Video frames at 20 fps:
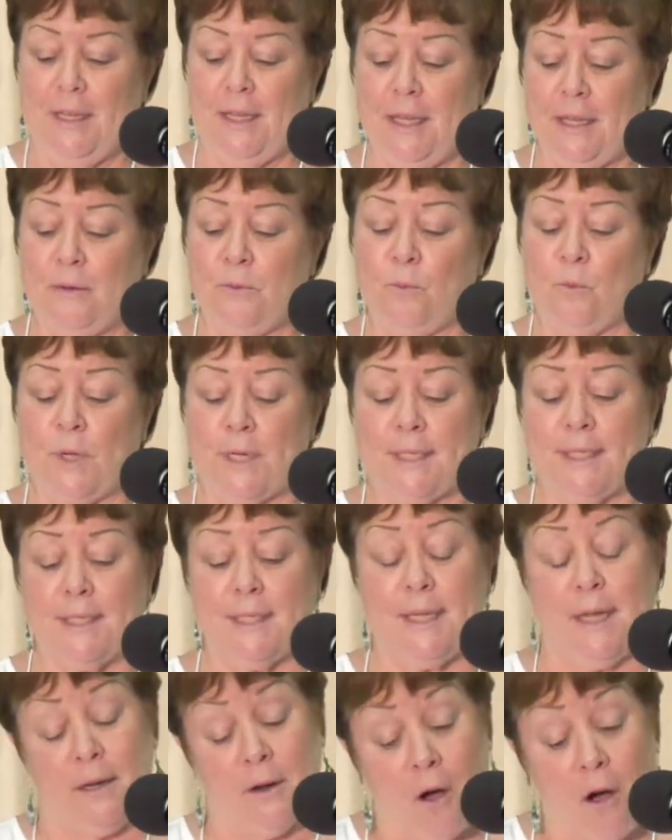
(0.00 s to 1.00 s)
It
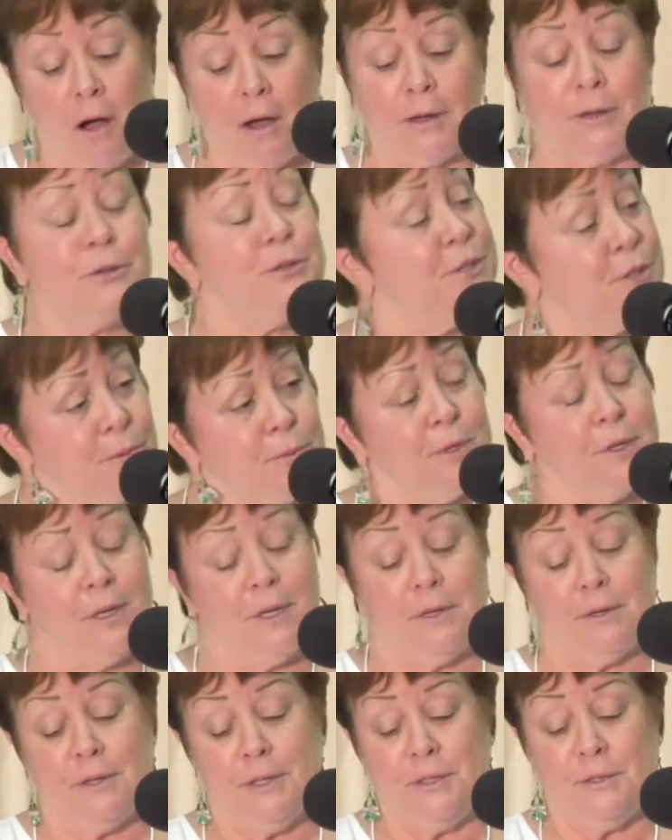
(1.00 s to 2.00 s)
was an honor to
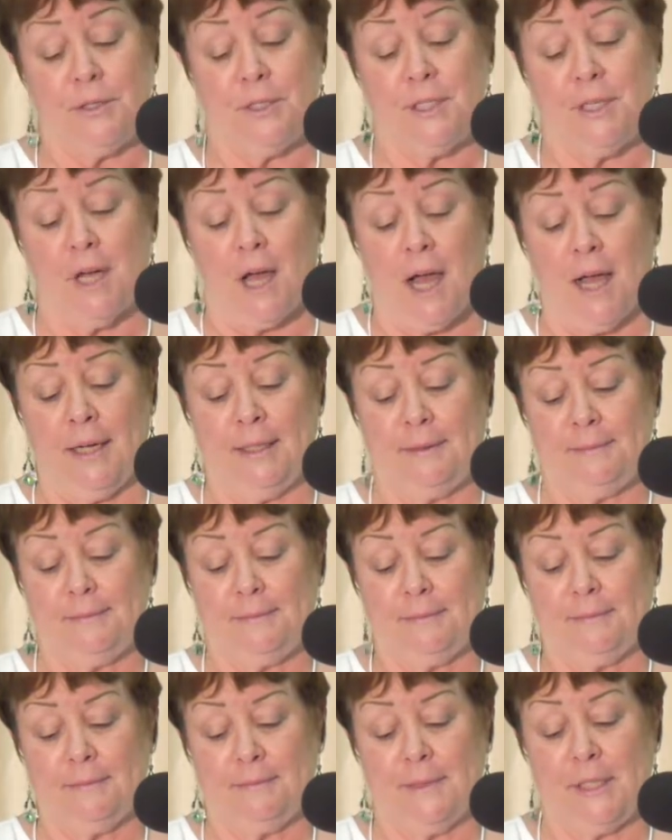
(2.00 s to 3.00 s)
work here at UCI,
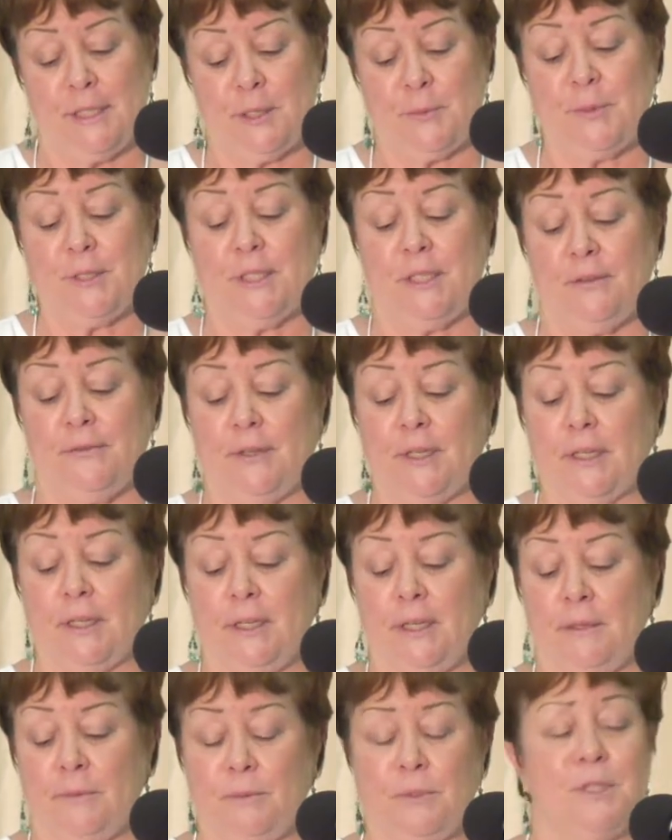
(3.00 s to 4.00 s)
and
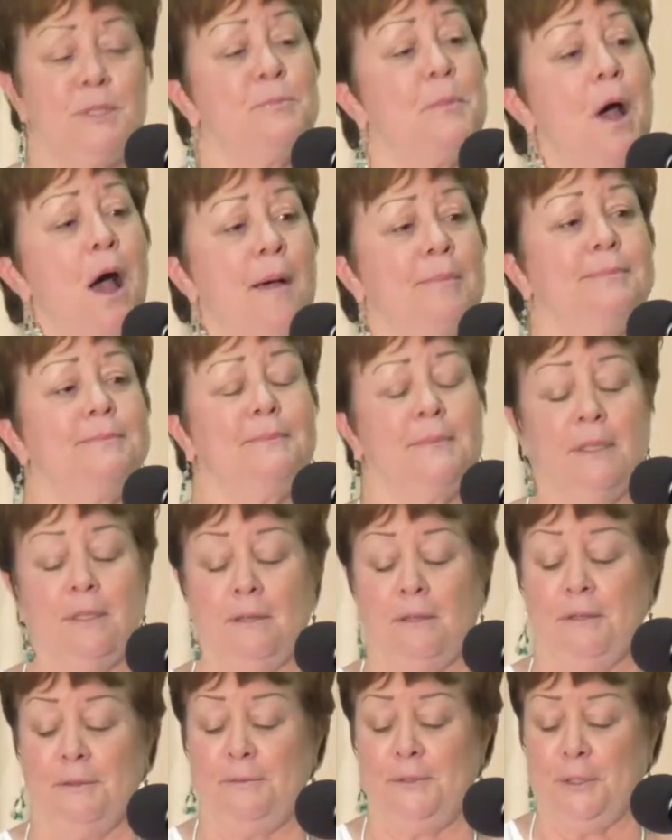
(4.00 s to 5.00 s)
specifically with SPOP and
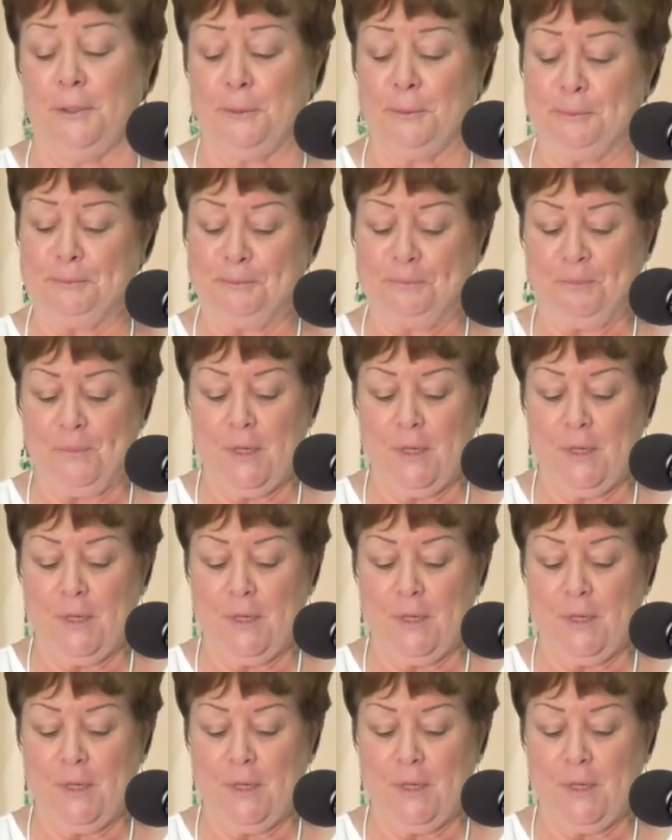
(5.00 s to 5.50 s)
all of you.